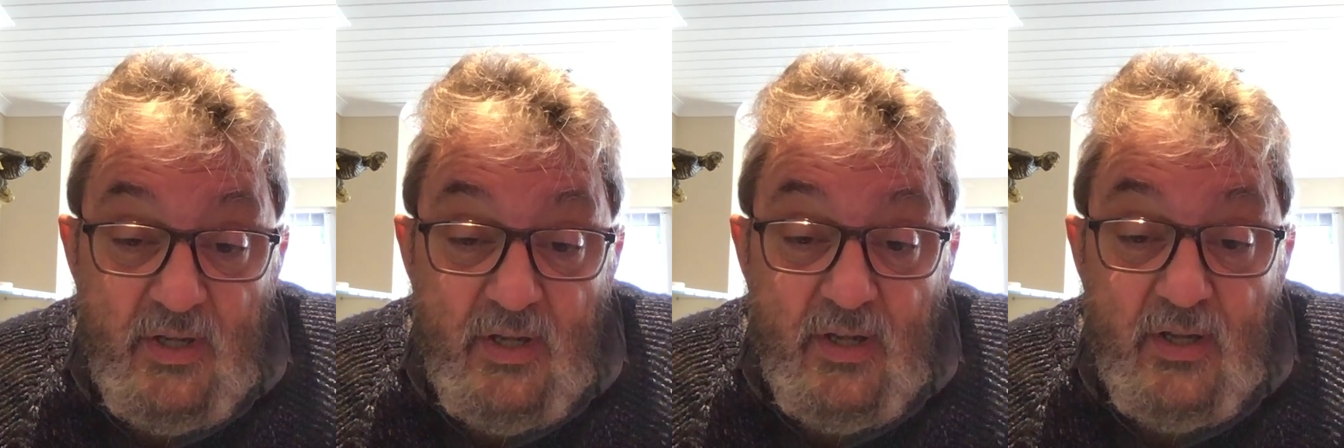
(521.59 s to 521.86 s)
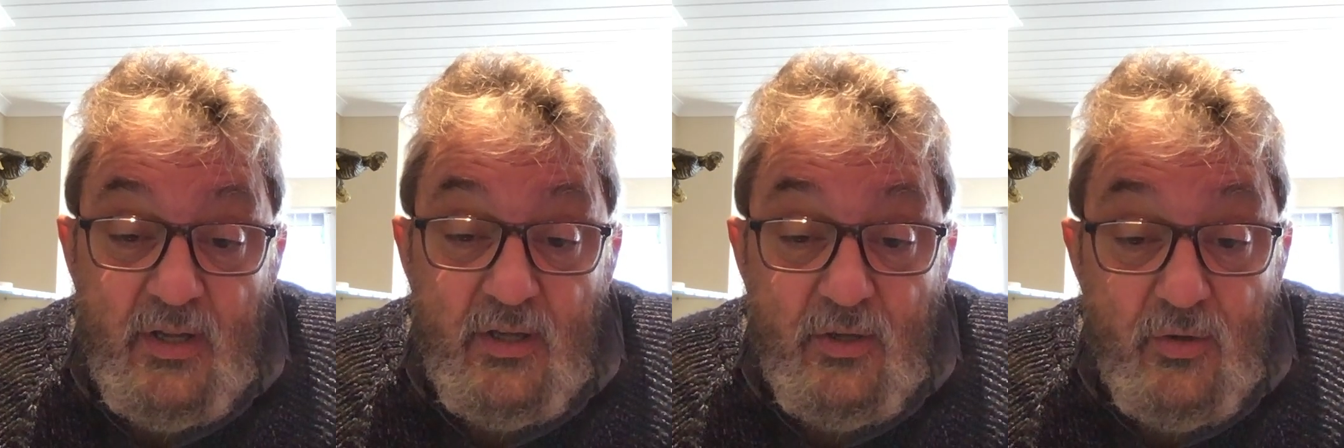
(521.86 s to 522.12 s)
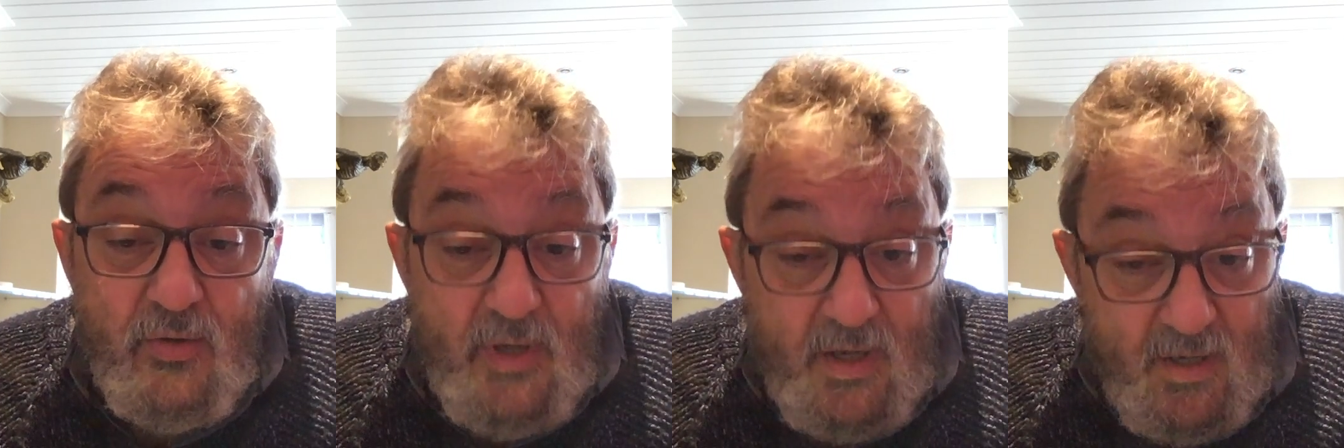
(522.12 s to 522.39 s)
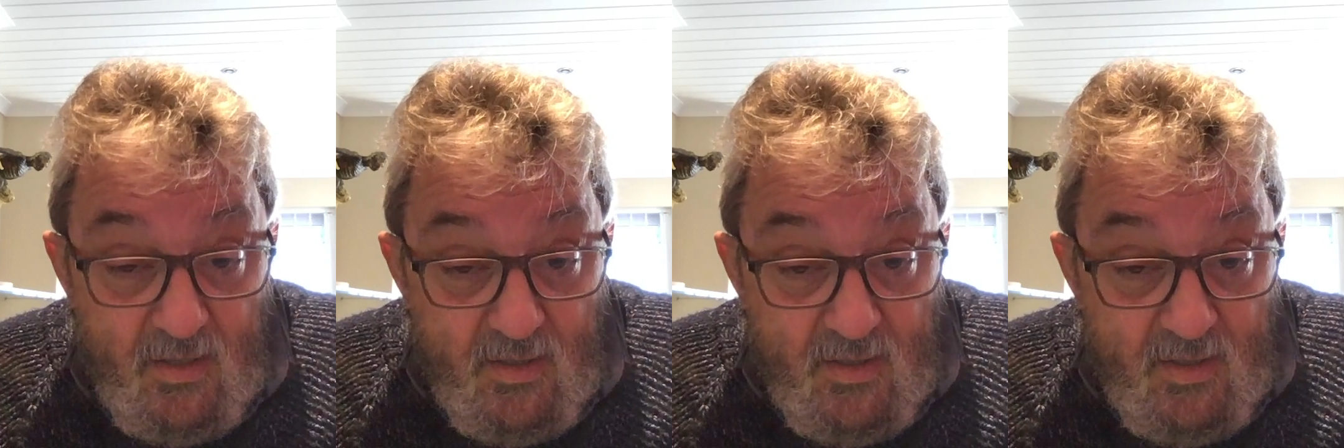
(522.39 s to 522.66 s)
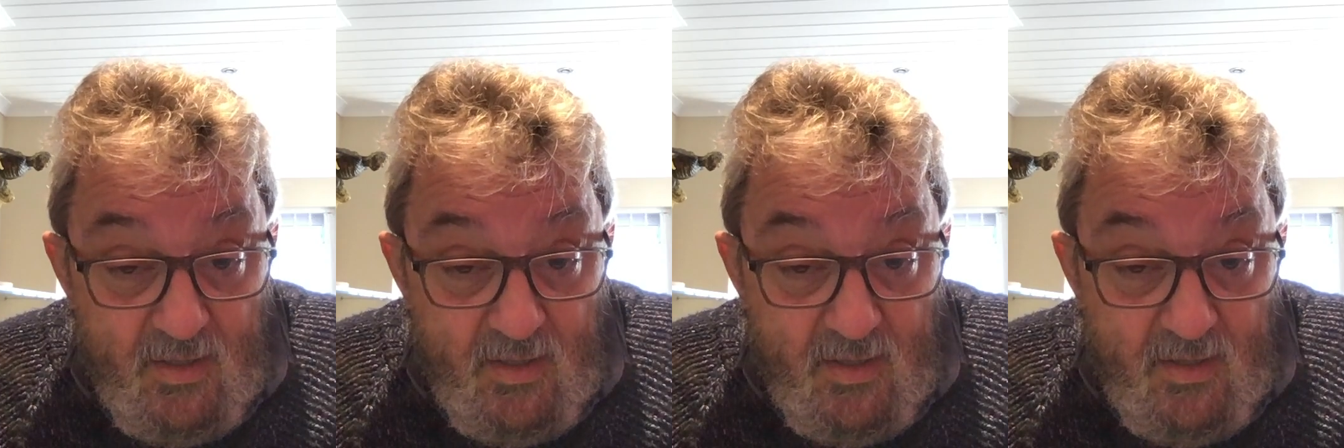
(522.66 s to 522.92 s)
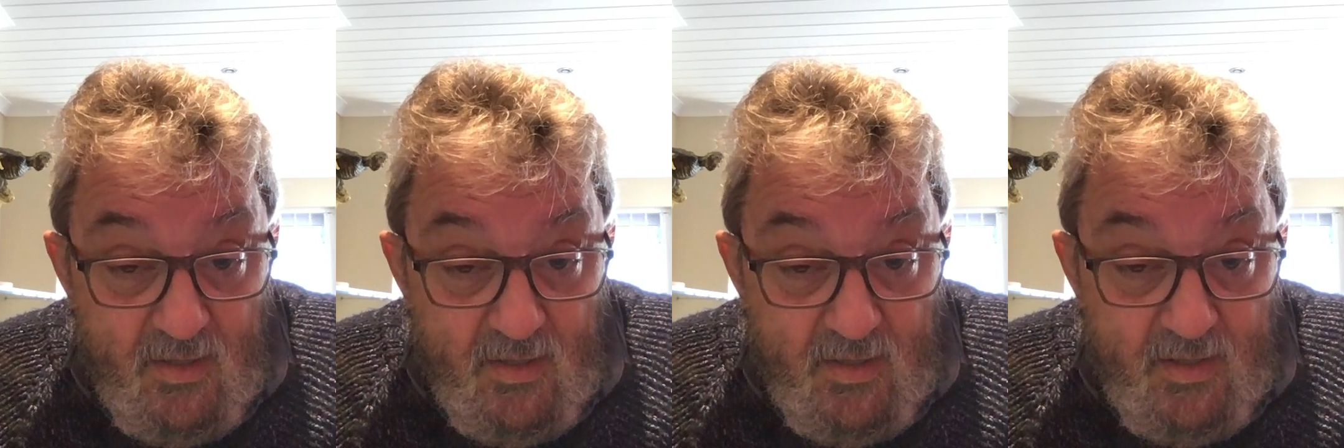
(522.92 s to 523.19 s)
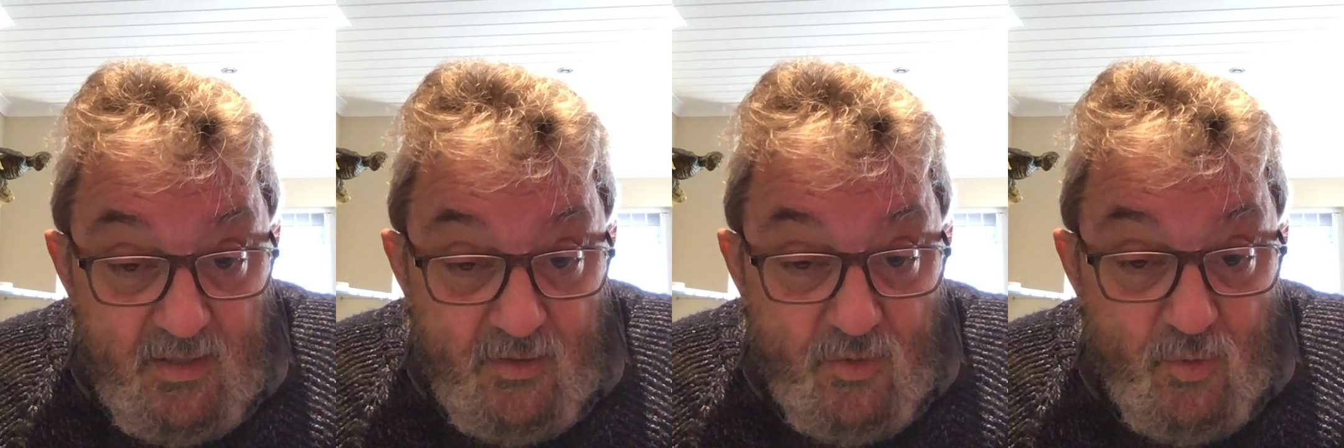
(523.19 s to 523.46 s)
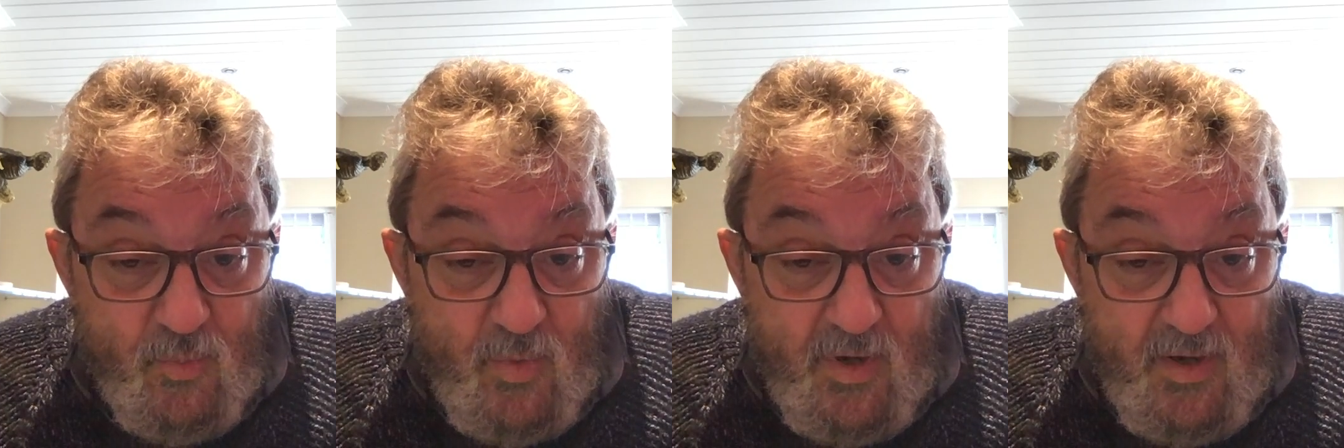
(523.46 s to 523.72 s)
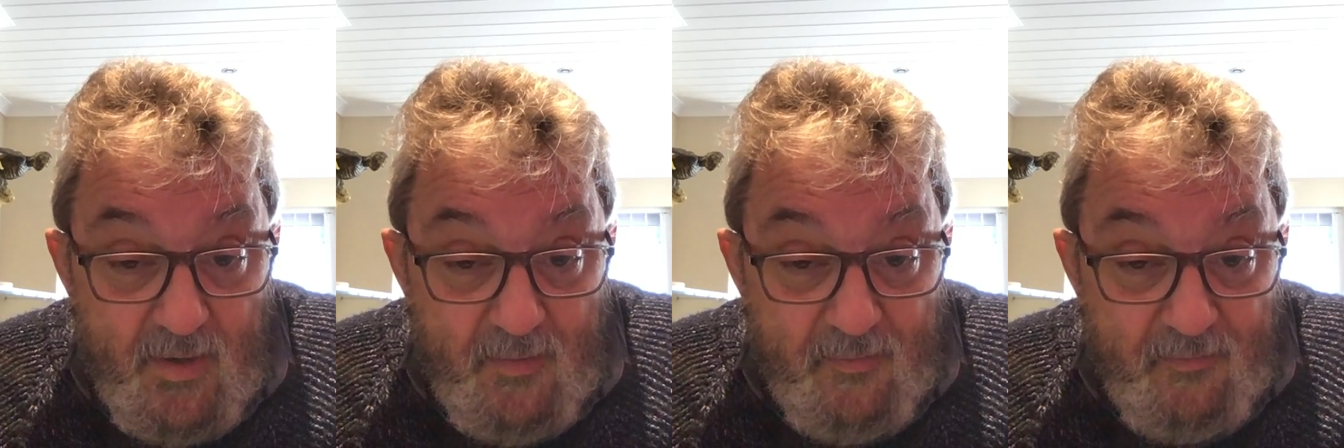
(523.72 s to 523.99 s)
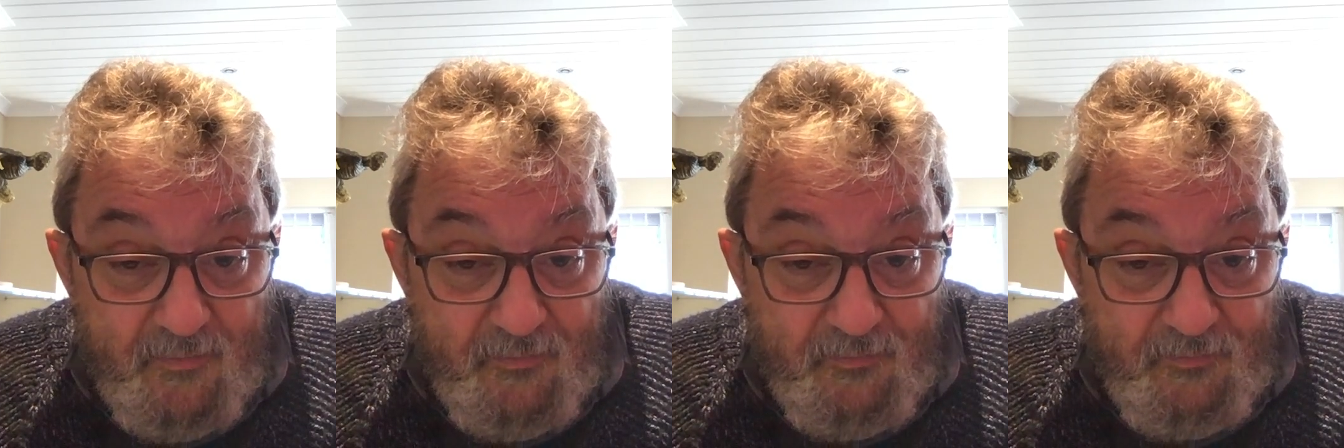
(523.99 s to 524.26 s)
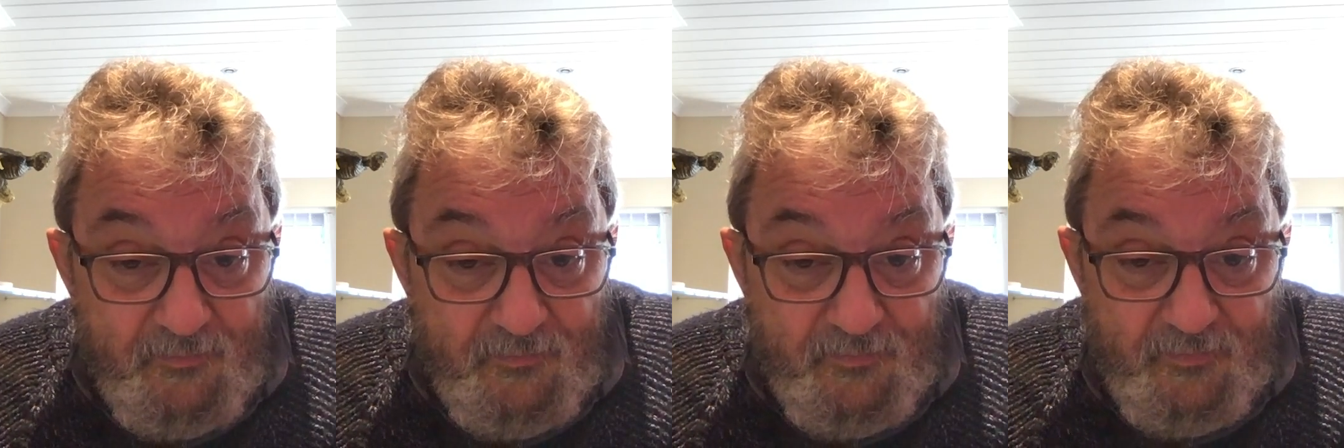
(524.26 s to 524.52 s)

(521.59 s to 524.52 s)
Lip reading: Thank you very much. Good luck.